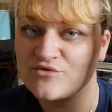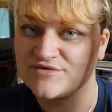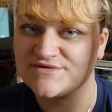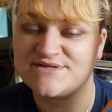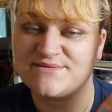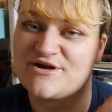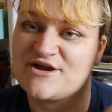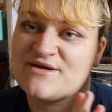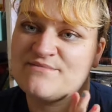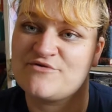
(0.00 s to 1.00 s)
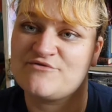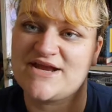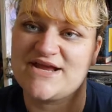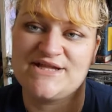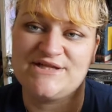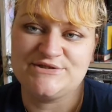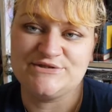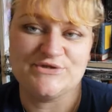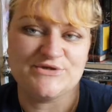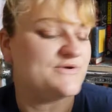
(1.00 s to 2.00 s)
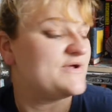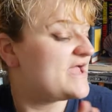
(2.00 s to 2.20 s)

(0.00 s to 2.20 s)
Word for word: Cross by Marie Lu.